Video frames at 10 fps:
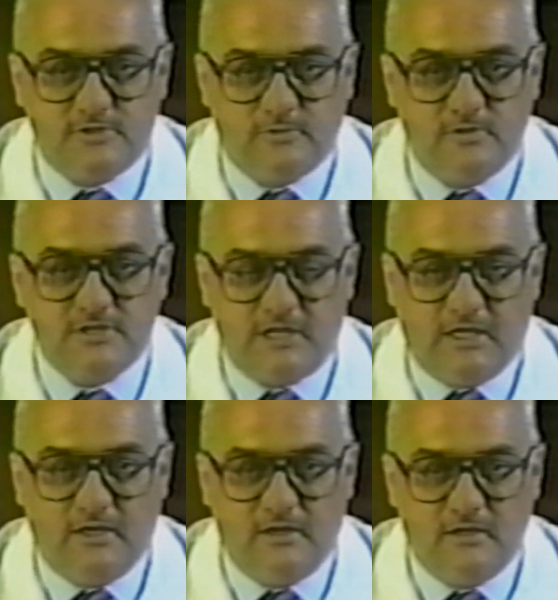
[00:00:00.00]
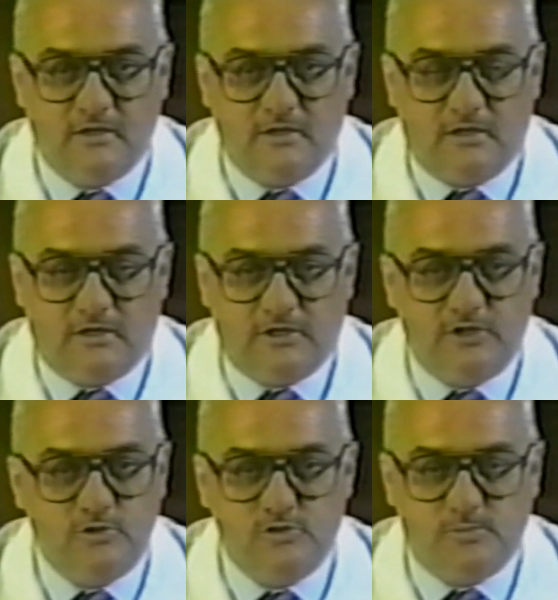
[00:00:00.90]
through the skin, a
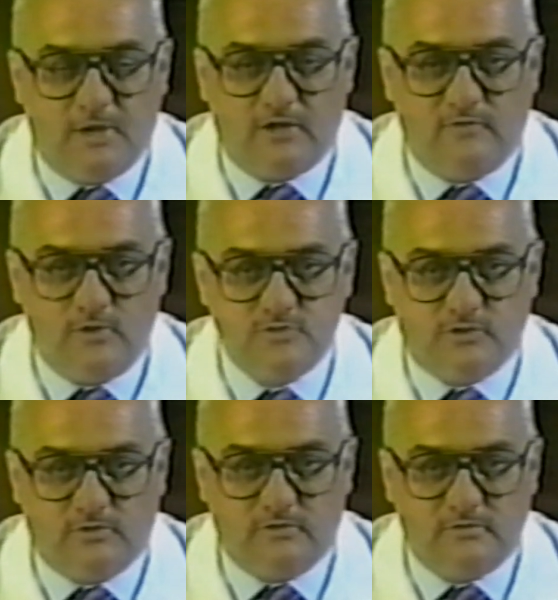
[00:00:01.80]
huge amount of ozone.